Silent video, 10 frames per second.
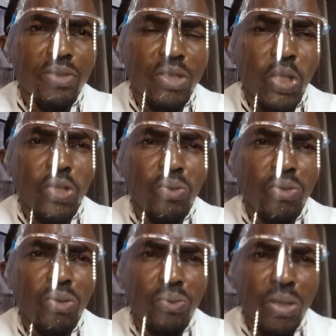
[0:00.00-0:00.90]

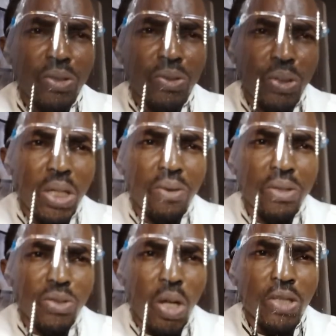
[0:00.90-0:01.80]

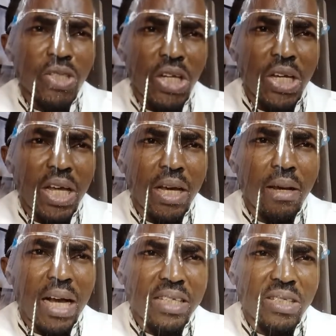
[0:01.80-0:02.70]
results in
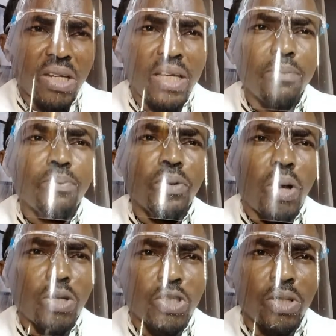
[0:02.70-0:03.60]
acetylcholine
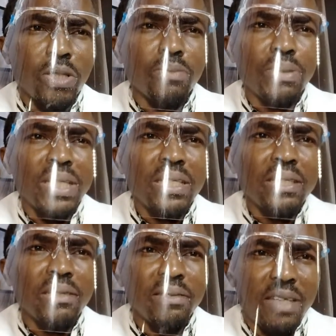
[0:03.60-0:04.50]
production
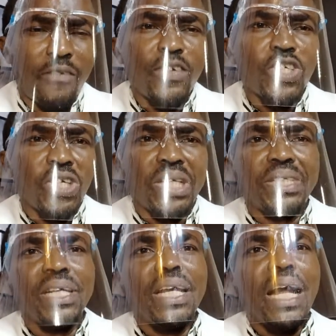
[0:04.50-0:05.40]
being
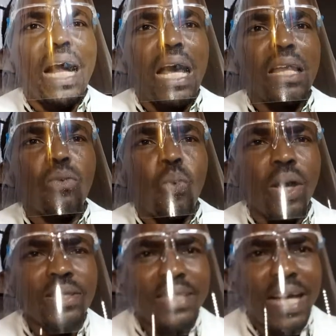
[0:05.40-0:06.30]
deficient. And
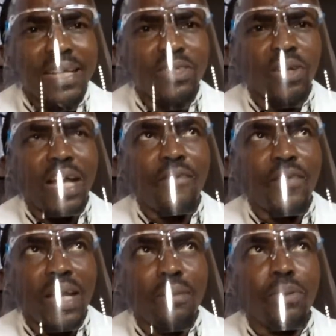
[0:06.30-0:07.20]
once that is not
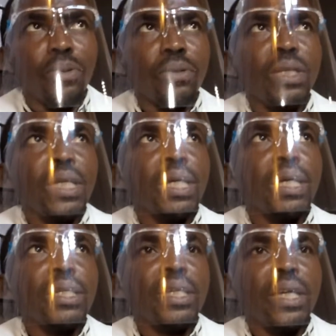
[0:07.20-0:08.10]
available,
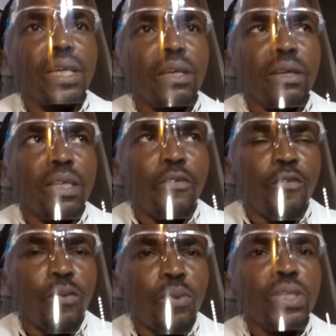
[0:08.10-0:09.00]
the
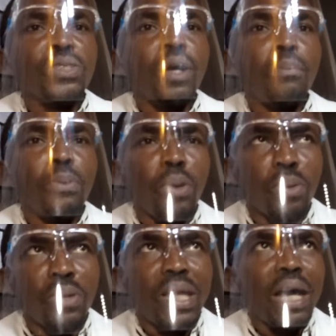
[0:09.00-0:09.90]
food is not
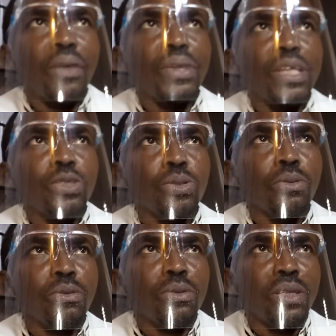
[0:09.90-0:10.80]
broken down
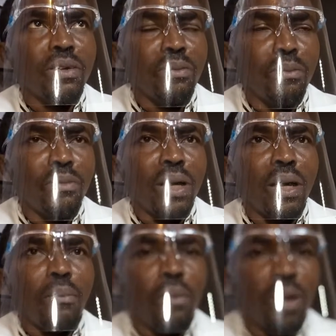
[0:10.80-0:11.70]
into the
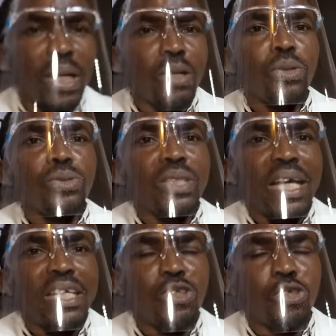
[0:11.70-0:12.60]
molecules
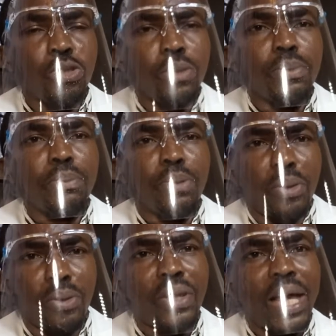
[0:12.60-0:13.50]
that it should be
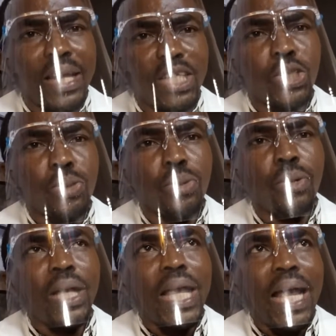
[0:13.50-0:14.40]
broken down
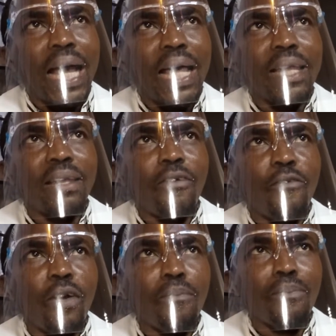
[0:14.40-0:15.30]
into, and they
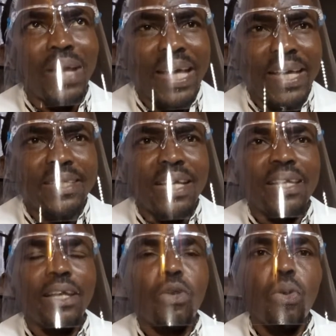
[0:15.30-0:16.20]
form plaques,
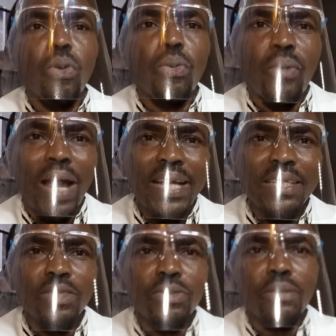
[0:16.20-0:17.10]
and they go right
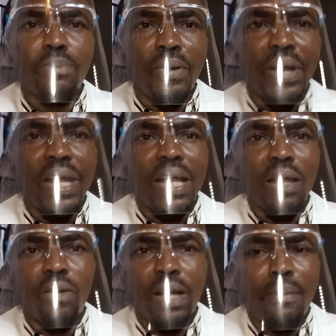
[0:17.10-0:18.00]
into the brain and
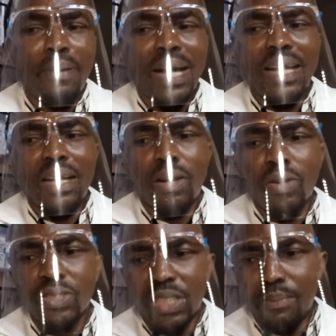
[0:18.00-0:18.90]
other part and
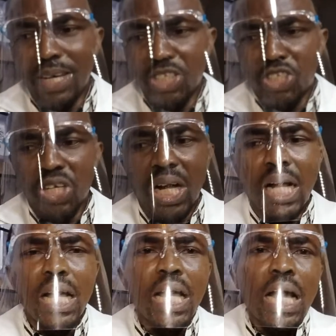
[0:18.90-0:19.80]
cause
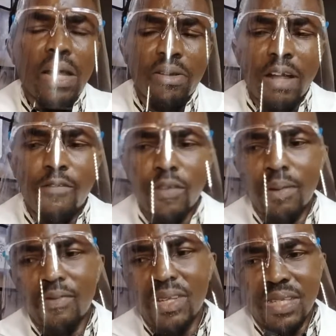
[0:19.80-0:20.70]
dementia and other
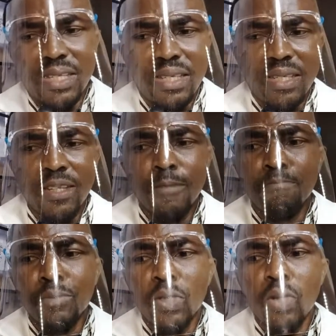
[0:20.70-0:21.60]
form of diseases.
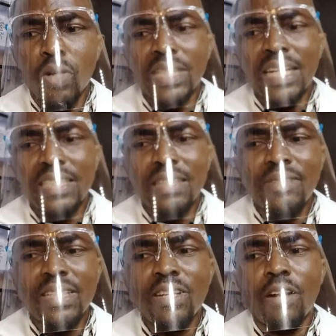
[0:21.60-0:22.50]
Thus,
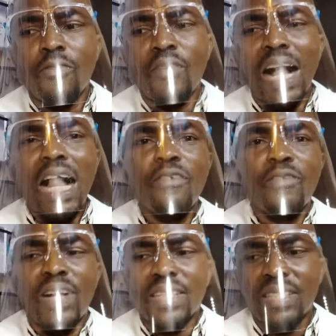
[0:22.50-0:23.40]
activity of
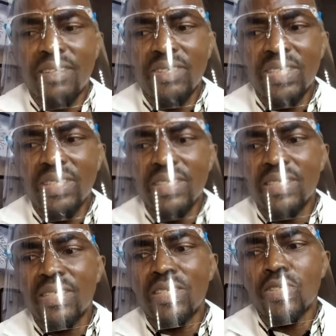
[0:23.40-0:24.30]
alpha
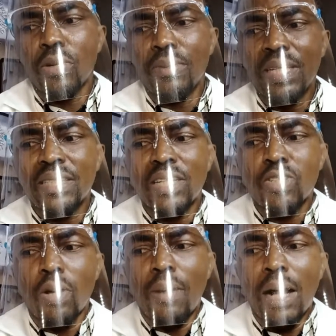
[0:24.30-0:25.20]
secretases is dominated
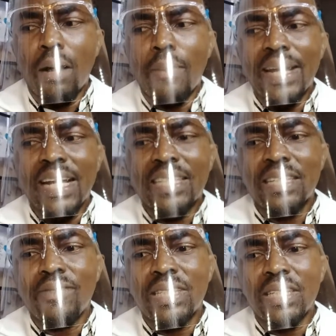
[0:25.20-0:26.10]
somehow by the
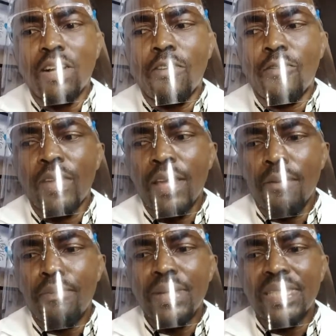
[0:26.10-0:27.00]
activity of
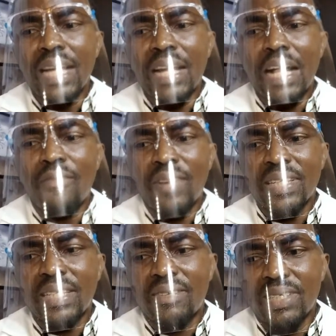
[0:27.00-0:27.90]
beta and
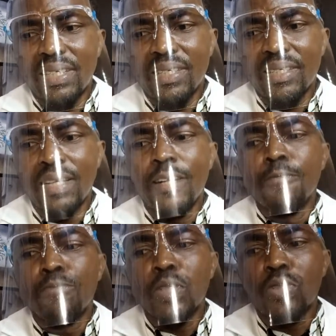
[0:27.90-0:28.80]
alpha secretases.
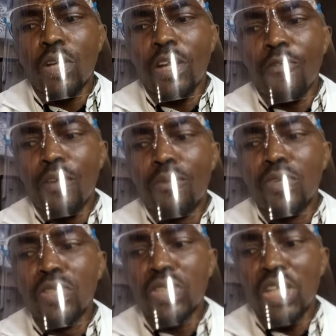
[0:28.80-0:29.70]
The study from
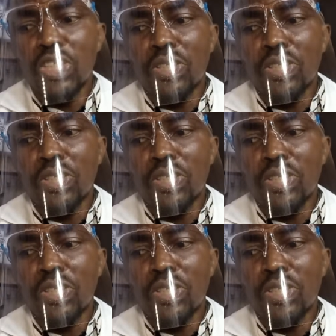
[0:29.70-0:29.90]
previous